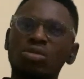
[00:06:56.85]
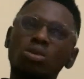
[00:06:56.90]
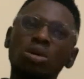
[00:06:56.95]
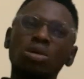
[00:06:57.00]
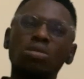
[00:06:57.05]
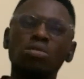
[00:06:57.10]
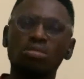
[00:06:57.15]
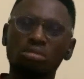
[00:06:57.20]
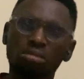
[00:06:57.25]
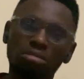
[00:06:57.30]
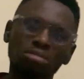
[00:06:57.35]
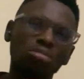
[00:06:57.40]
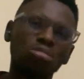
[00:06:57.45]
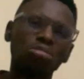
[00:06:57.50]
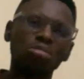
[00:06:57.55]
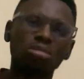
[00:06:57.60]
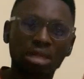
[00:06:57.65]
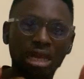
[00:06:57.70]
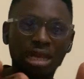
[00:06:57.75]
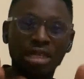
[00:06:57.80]
Well,
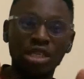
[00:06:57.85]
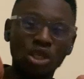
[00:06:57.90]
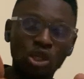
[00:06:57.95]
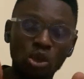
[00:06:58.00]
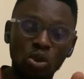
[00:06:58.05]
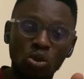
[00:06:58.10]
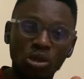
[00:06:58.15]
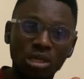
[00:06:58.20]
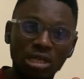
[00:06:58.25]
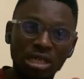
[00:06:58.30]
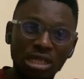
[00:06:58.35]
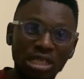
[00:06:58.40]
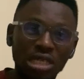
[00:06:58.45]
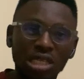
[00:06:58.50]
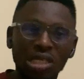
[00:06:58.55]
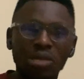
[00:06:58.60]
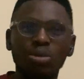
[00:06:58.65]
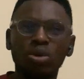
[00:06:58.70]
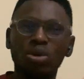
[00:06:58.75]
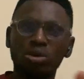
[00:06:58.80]
that is not what it
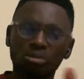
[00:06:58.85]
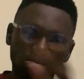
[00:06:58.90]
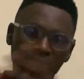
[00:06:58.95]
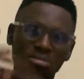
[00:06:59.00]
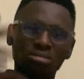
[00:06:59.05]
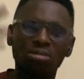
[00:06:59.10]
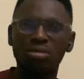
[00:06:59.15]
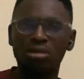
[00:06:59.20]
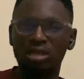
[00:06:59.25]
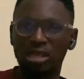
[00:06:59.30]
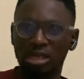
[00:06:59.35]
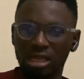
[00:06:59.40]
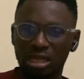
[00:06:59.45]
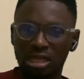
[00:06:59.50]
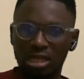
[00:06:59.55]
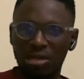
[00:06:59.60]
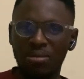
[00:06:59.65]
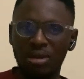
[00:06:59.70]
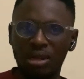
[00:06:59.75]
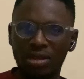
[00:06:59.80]
is, but this
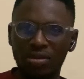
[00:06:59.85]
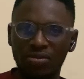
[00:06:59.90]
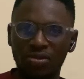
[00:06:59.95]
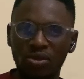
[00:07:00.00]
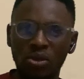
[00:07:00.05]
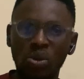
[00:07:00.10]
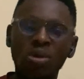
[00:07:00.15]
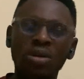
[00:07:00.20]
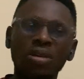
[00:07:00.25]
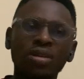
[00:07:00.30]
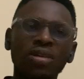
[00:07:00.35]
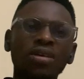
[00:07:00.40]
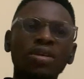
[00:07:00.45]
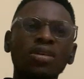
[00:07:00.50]
is a metaphor